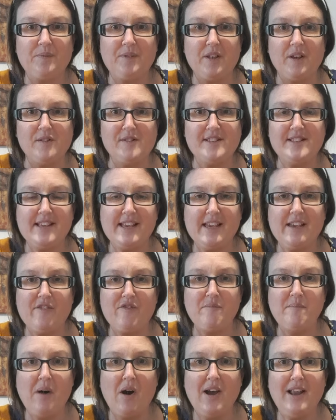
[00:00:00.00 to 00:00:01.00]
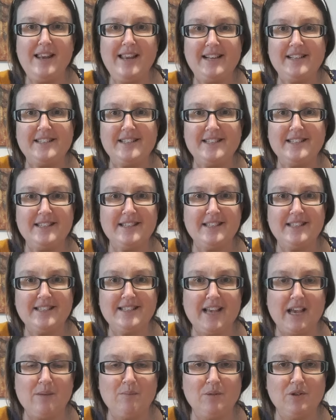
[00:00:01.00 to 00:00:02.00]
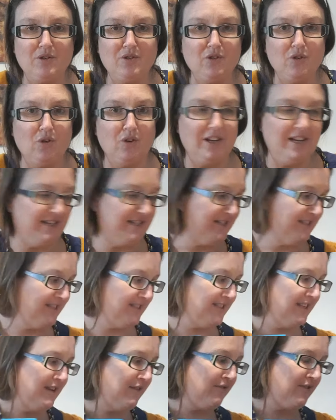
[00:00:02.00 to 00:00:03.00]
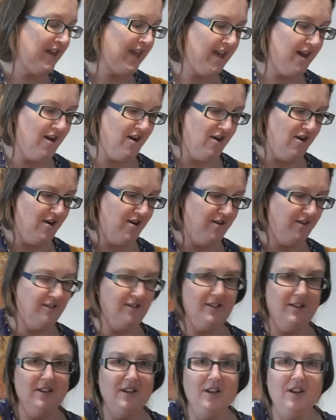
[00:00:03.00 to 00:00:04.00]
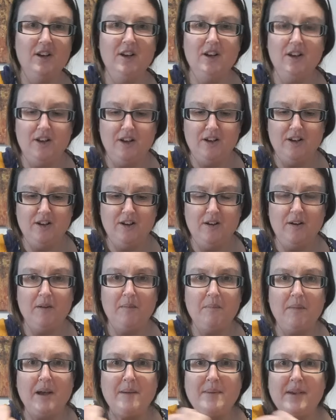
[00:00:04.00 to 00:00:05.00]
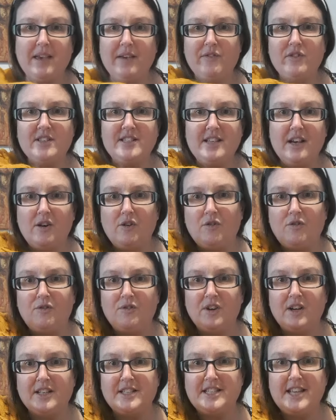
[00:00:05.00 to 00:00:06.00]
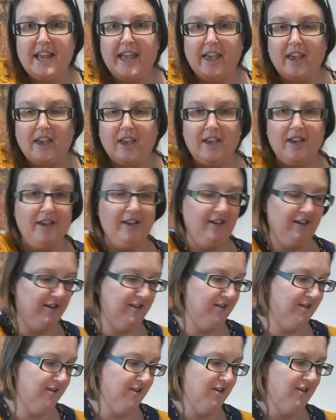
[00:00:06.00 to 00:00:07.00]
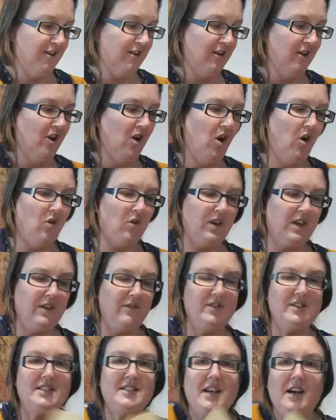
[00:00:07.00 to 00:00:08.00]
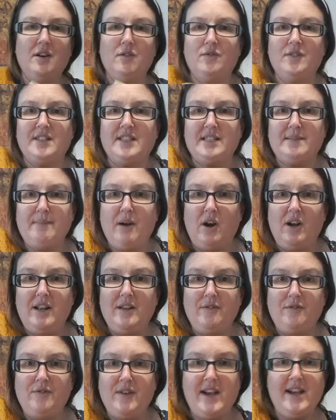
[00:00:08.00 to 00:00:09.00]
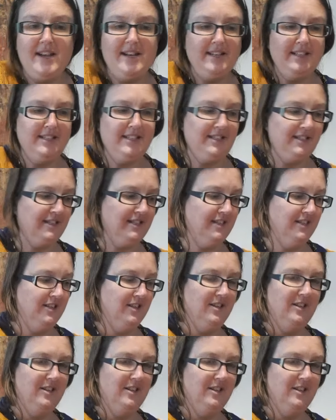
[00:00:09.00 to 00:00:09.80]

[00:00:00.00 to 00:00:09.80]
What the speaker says: So see if my letters are the same as your letters. And if they are, maybe give yourself a tick, or give yourself a smiley face.